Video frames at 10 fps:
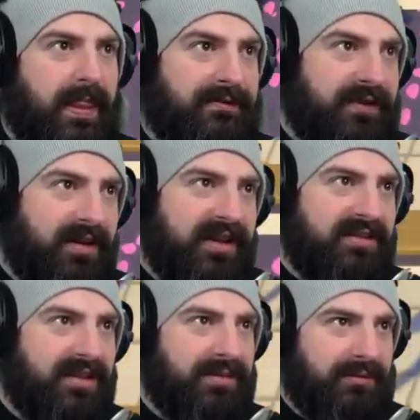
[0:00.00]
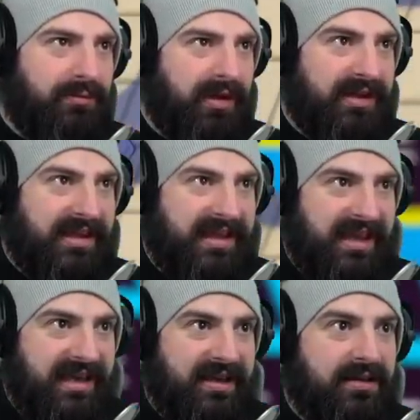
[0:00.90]
I feel like it's going to be right
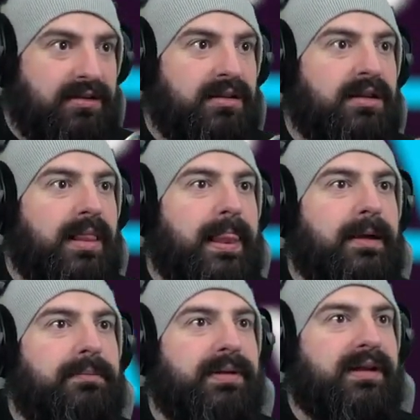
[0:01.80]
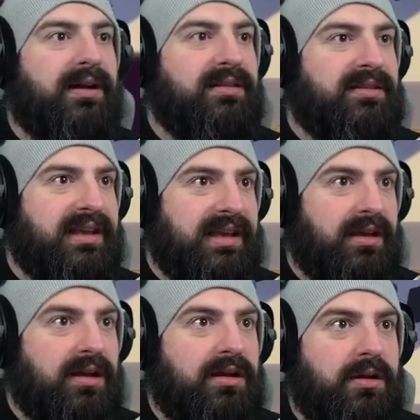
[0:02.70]
here. But I can't see.
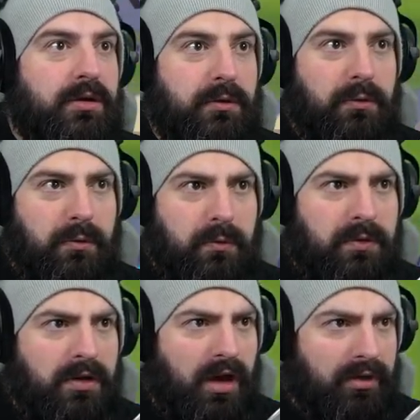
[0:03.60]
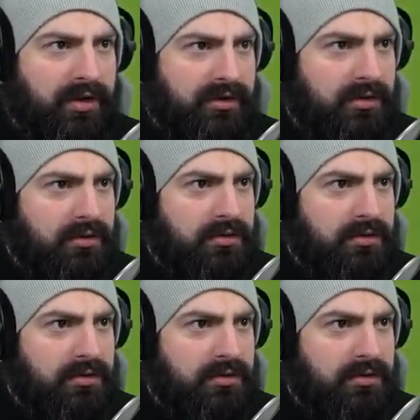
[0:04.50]
Ooh, hold on.